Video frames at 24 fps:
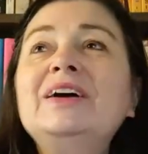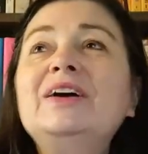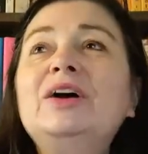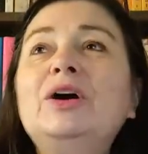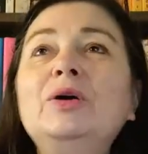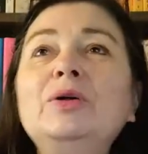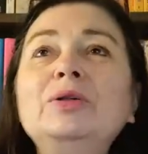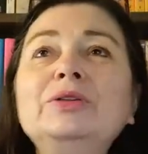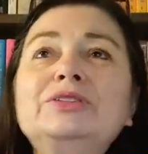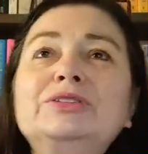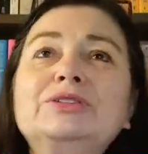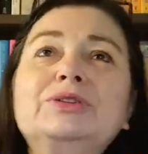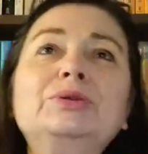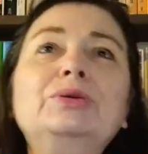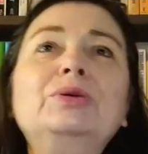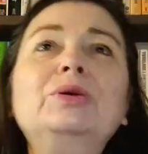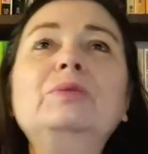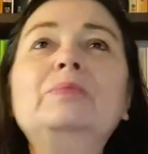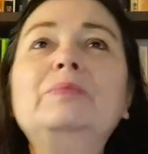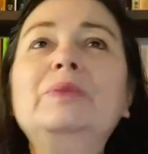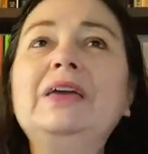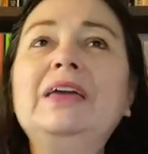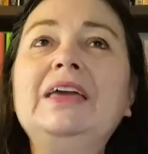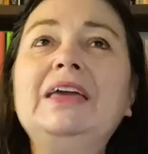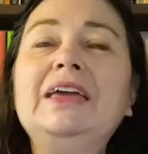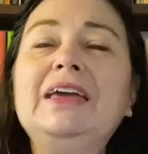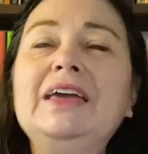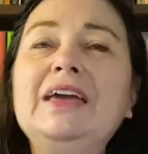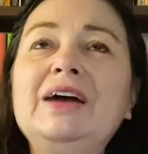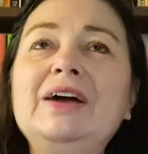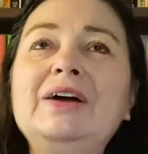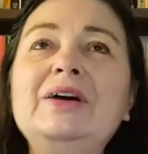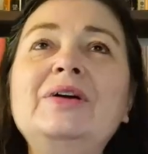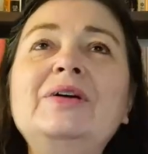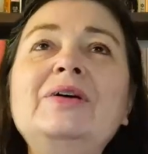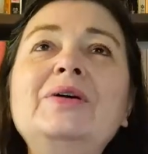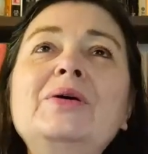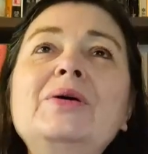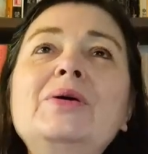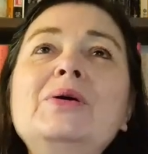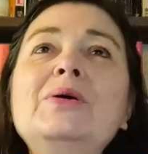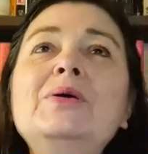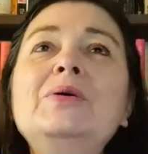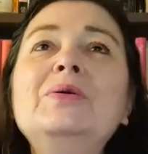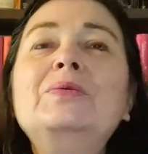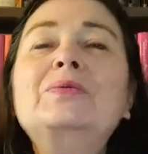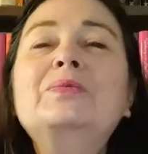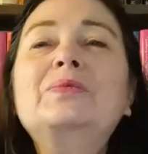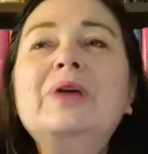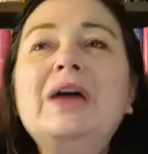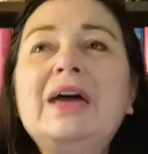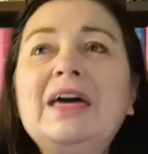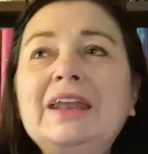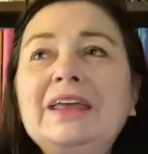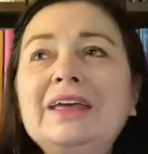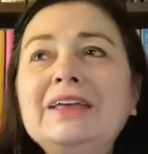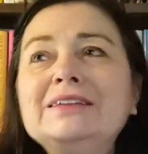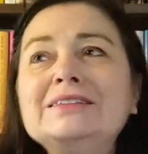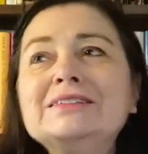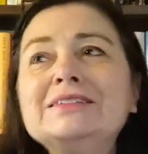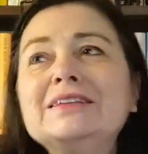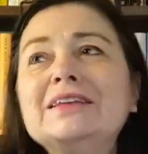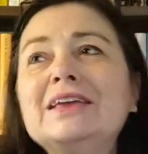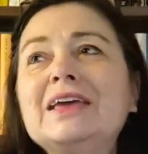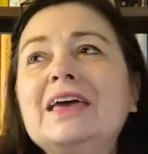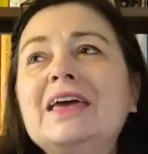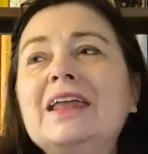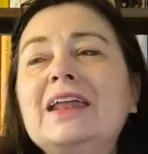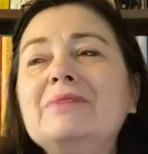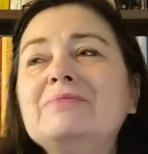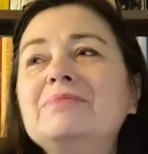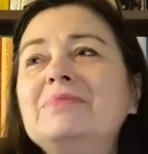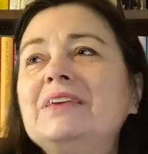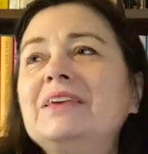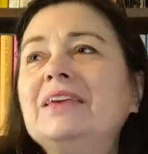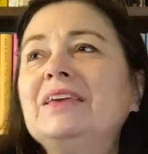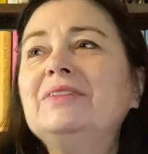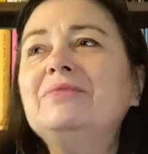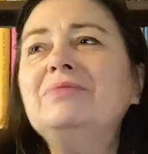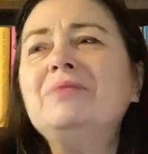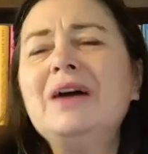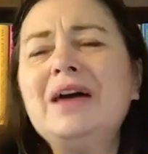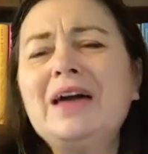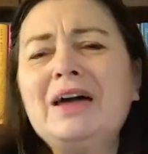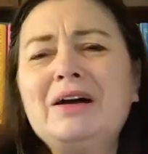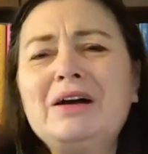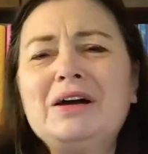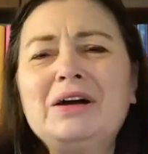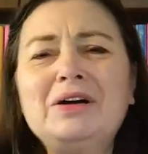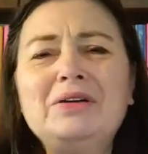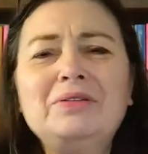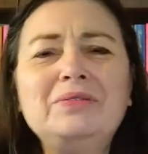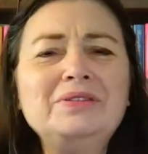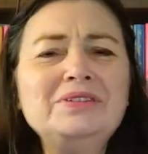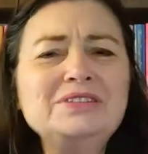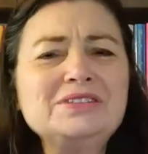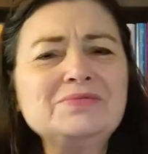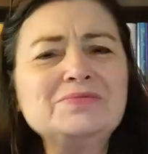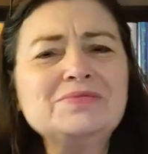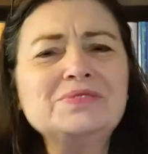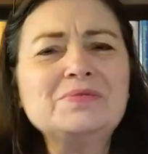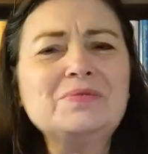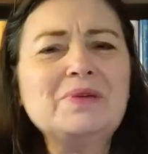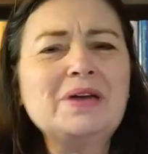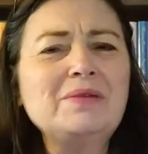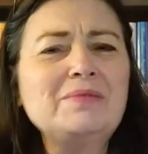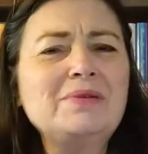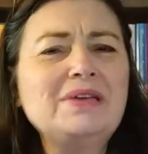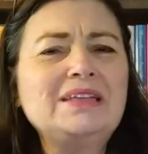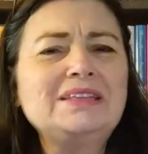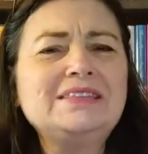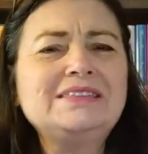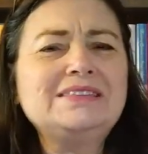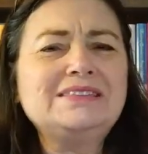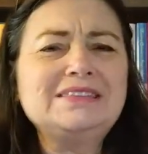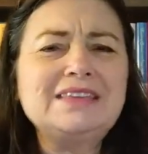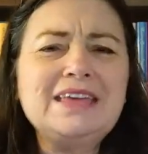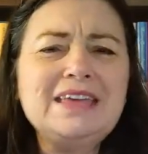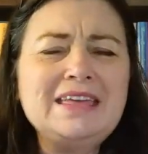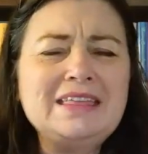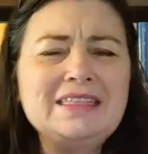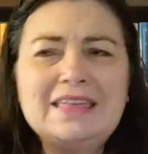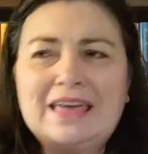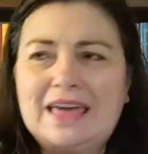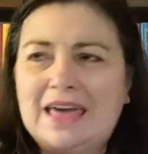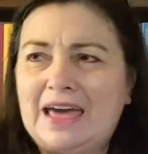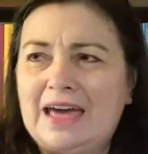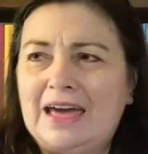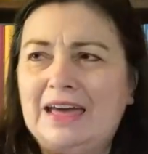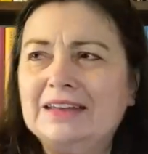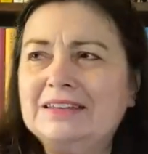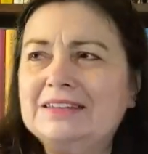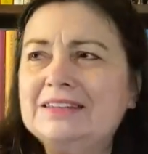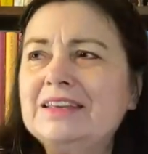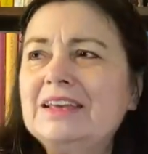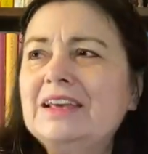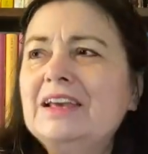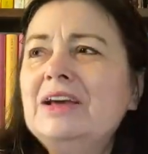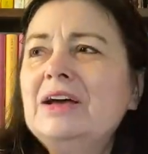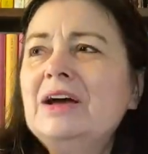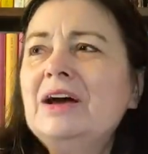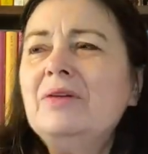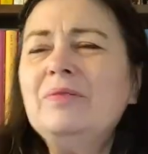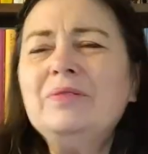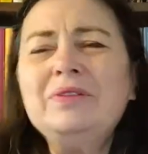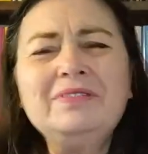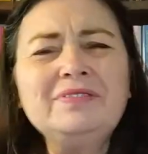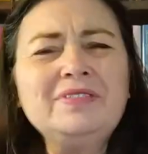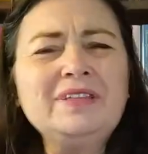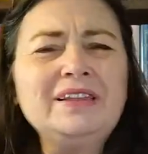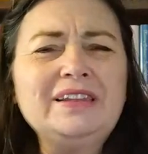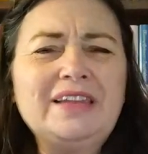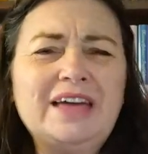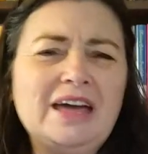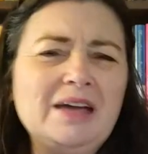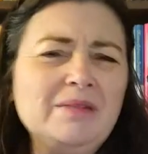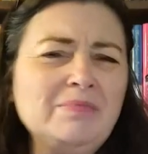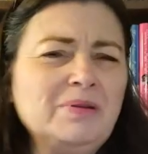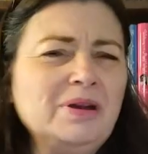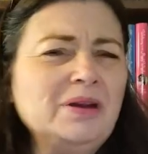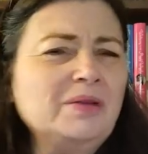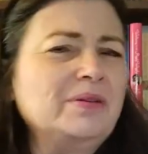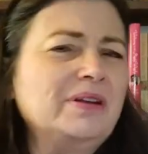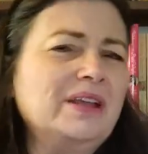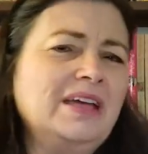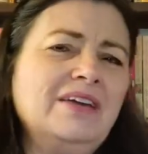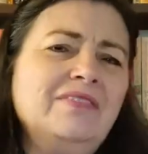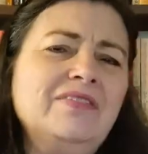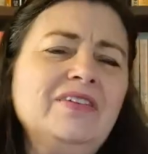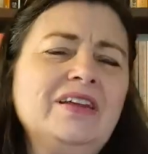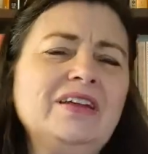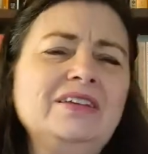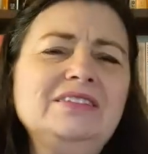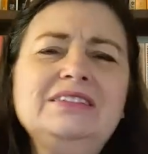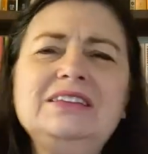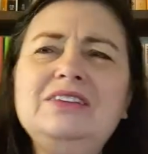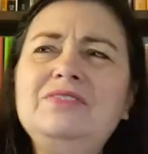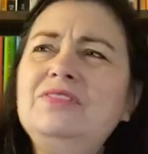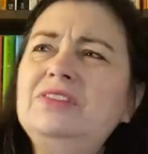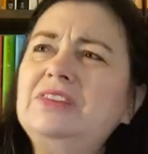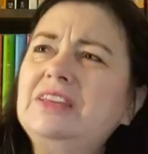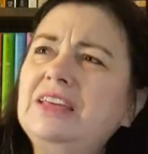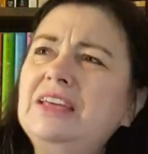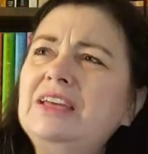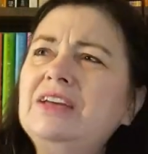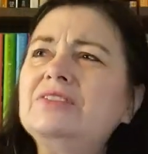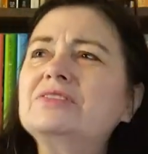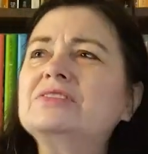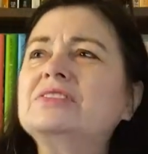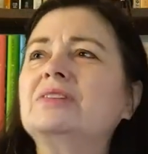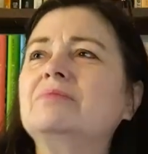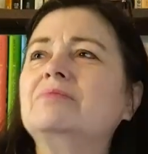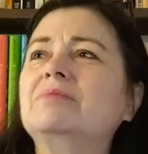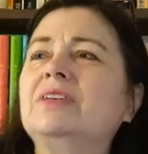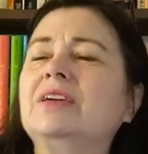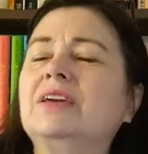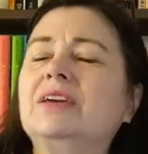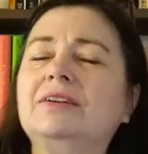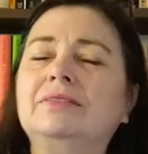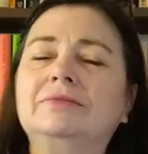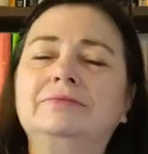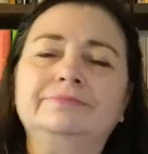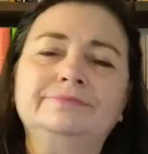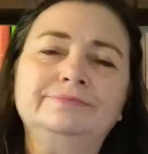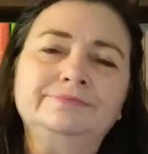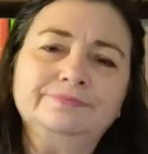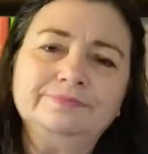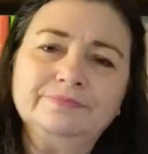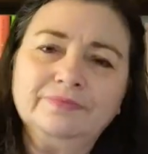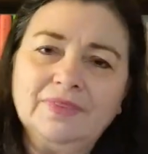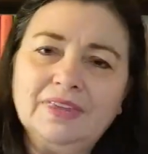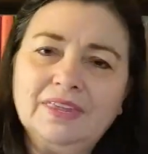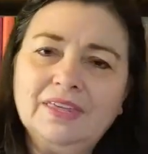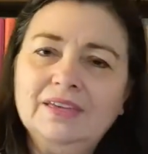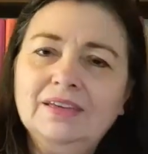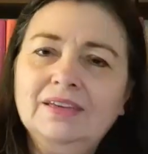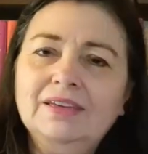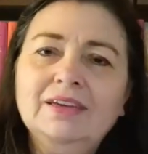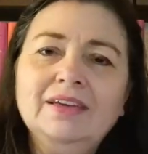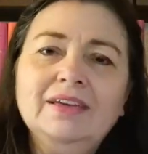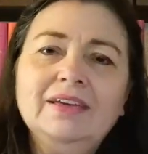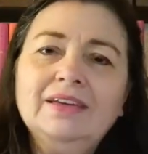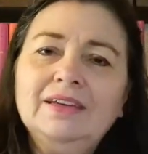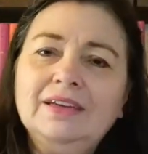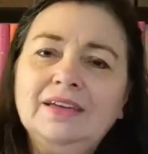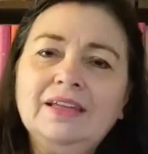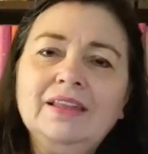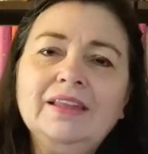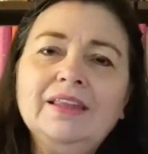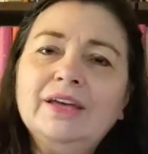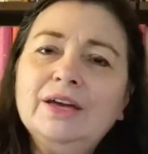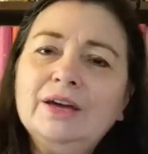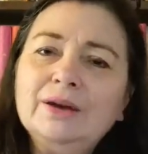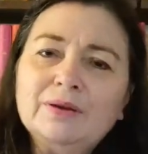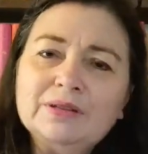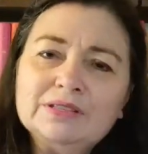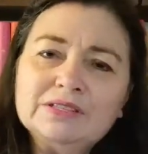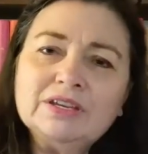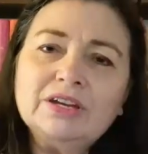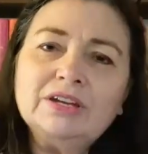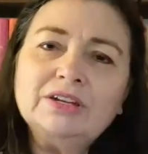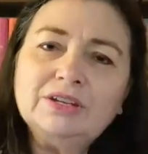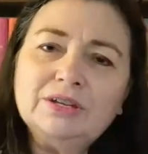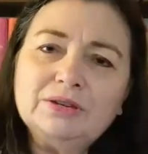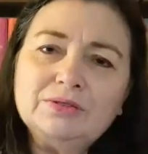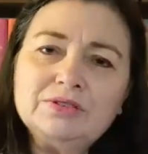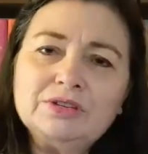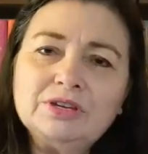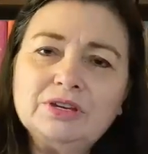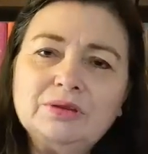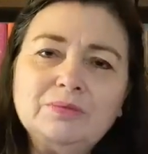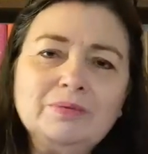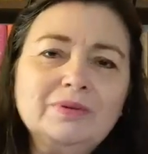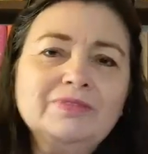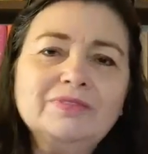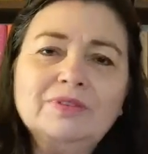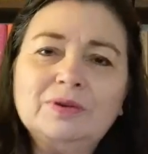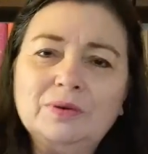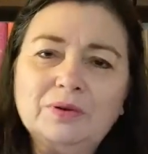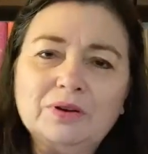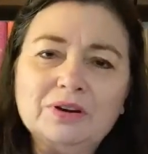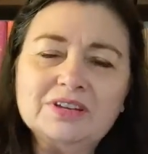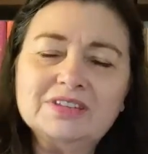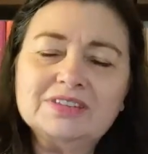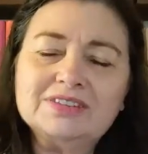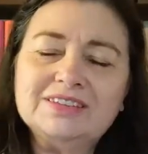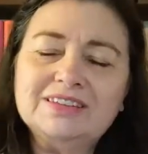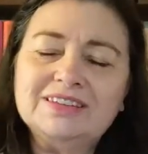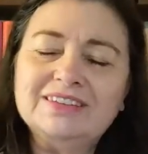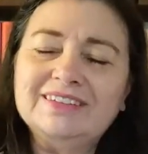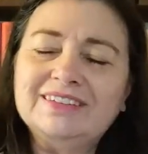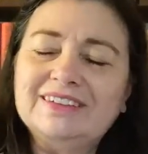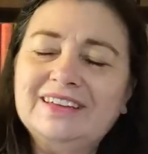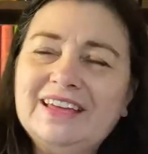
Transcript: old school me read it, and I'm thinking, wow, I wish there was a way we could see that. I wonder if the library would have that on DVD or something. Hello, it's on YouTube, of course.